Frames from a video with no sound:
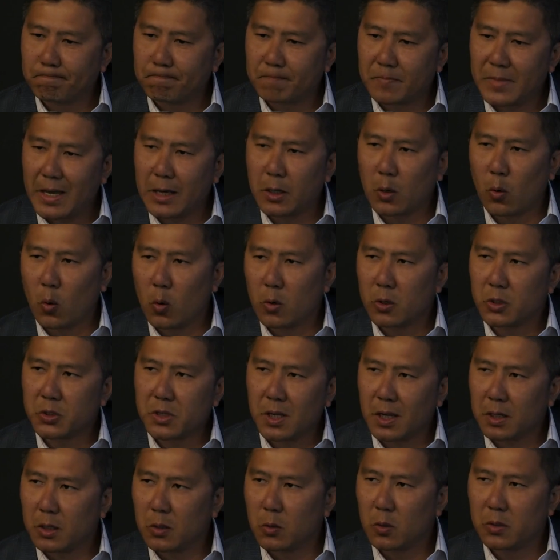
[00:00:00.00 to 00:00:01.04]
that order is
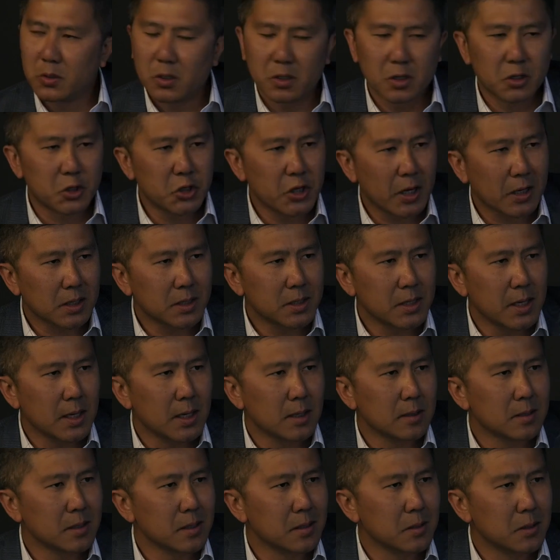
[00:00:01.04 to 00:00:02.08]
not going to the check
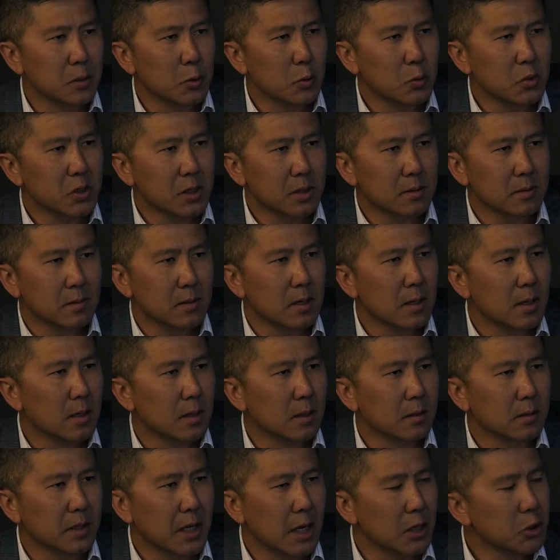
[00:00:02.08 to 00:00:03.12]
stands, and those
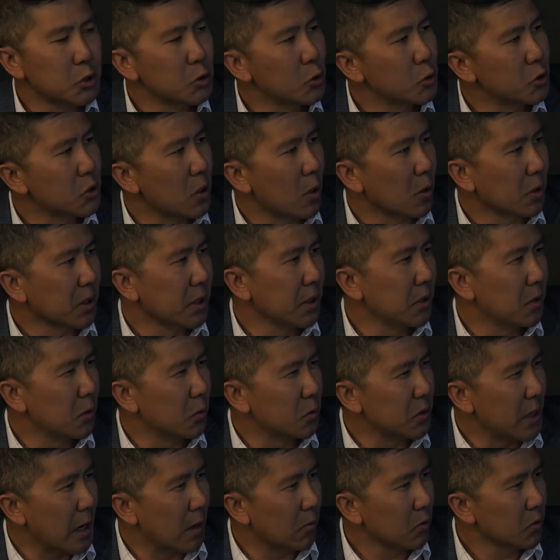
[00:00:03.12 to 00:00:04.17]
cashiers aren't getting
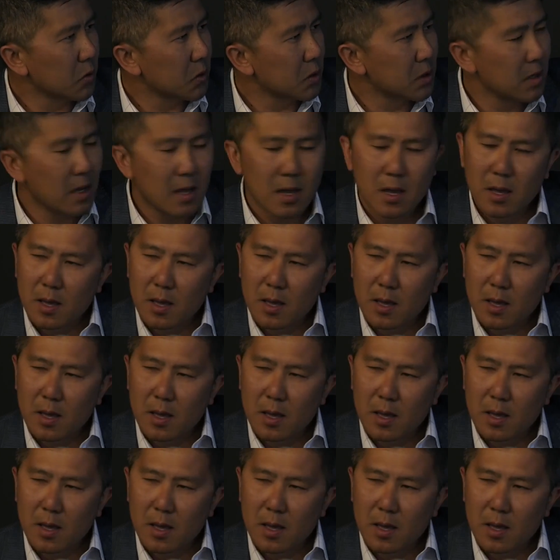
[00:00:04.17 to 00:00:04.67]
those hours.